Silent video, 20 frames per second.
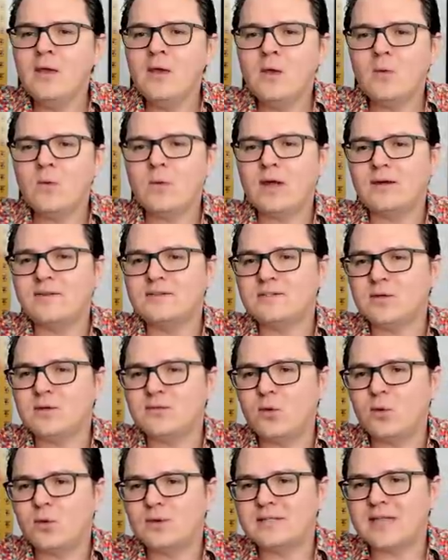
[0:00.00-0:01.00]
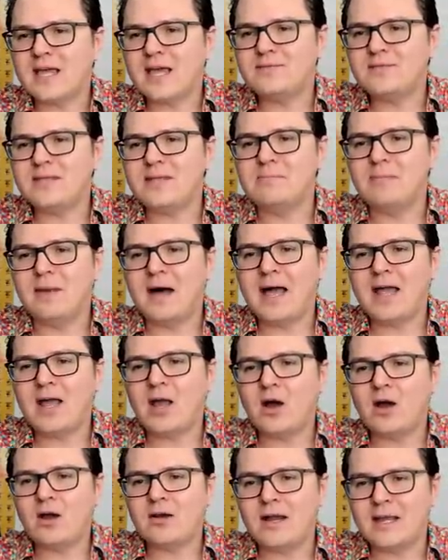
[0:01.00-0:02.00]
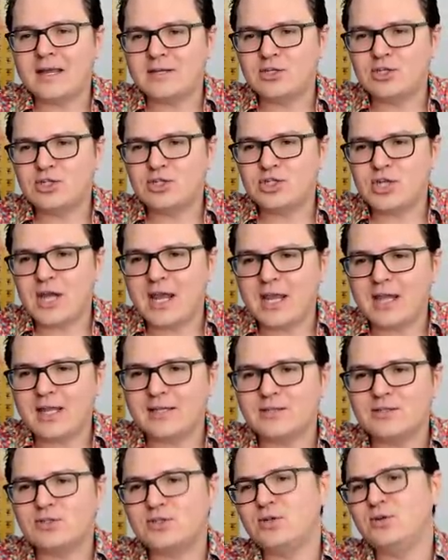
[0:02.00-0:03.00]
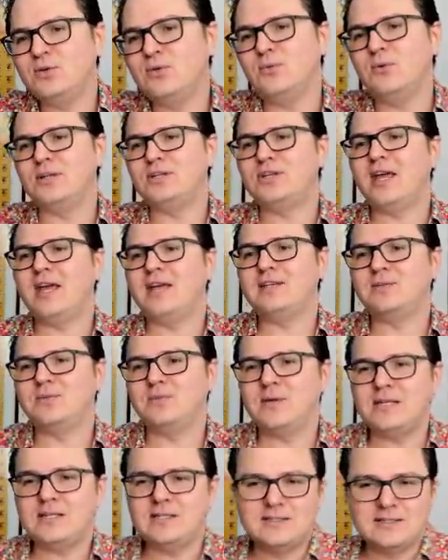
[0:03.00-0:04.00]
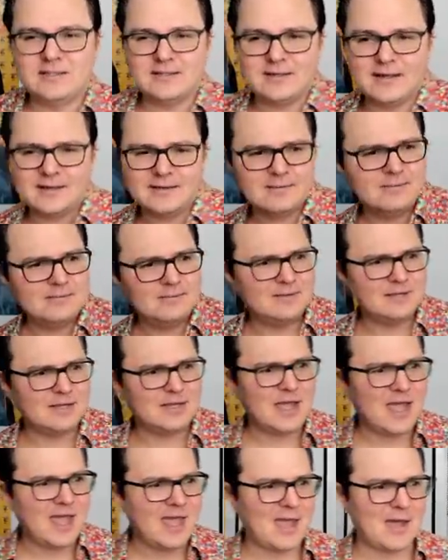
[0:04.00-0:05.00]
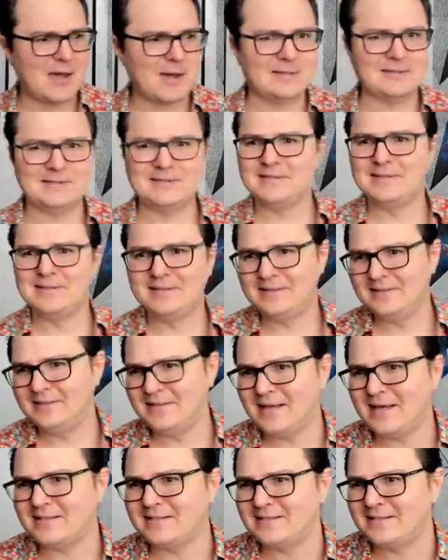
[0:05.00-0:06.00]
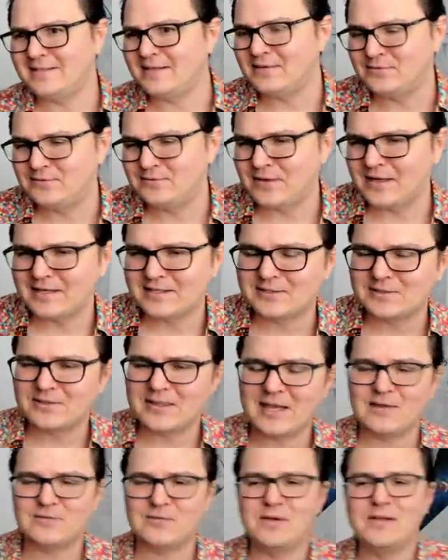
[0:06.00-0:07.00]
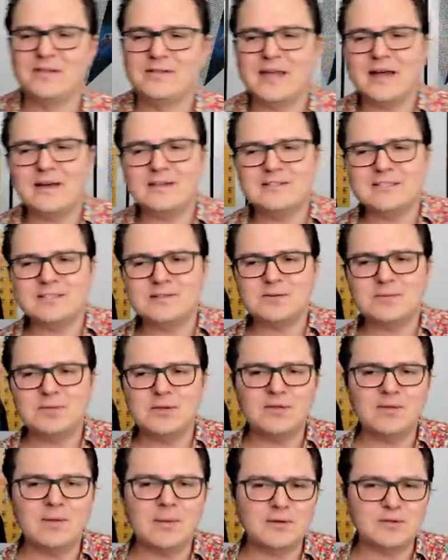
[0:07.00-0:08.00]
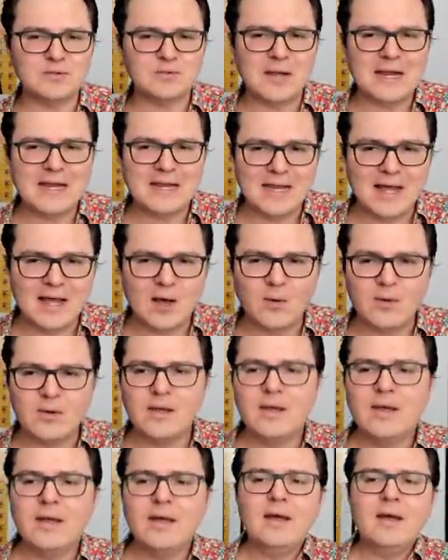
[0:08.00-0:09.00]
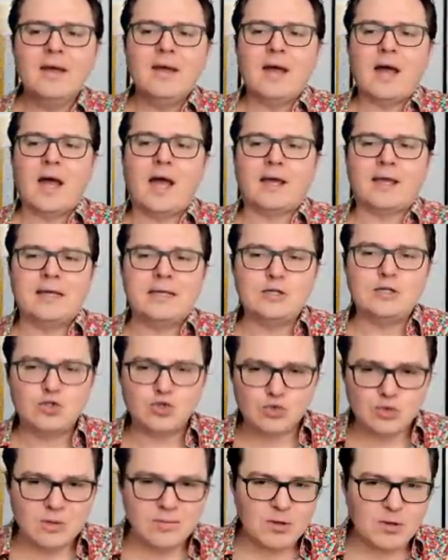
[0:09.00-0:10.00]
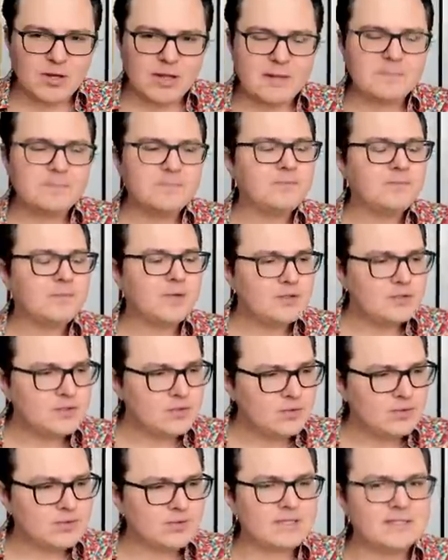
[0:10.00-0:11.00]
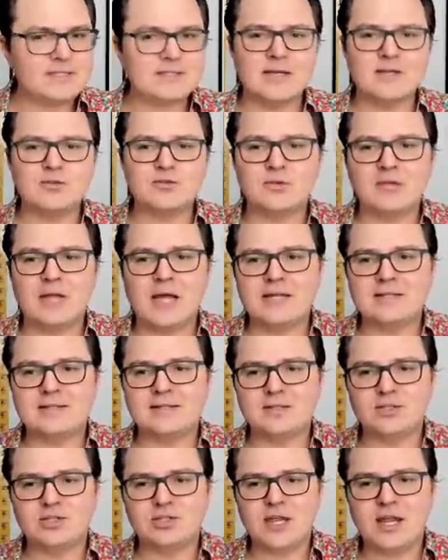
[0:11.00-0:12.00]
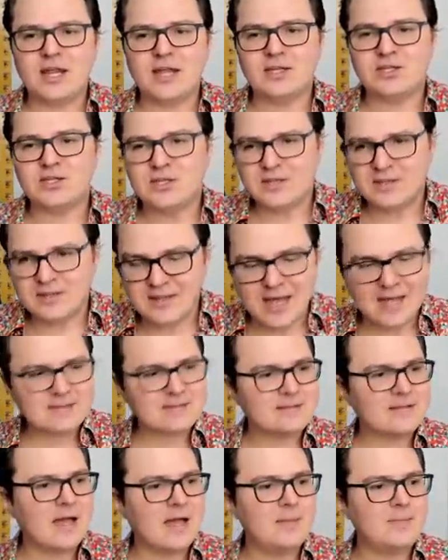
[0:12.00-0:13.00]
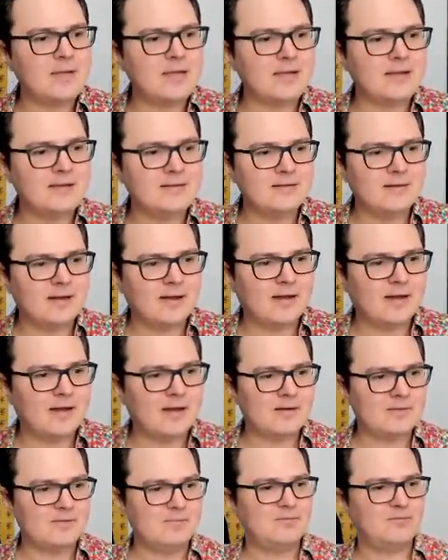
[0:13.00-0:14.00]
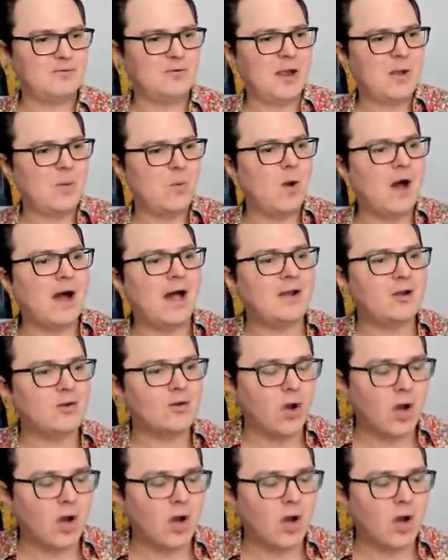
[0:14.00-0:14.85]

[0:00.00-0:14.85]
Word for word: We also, of course, have the Maiar Exchange, which has reached the chaos testing phase. So they have thousands of community members right now contributing to their decentralized exchange. That's coming for a wider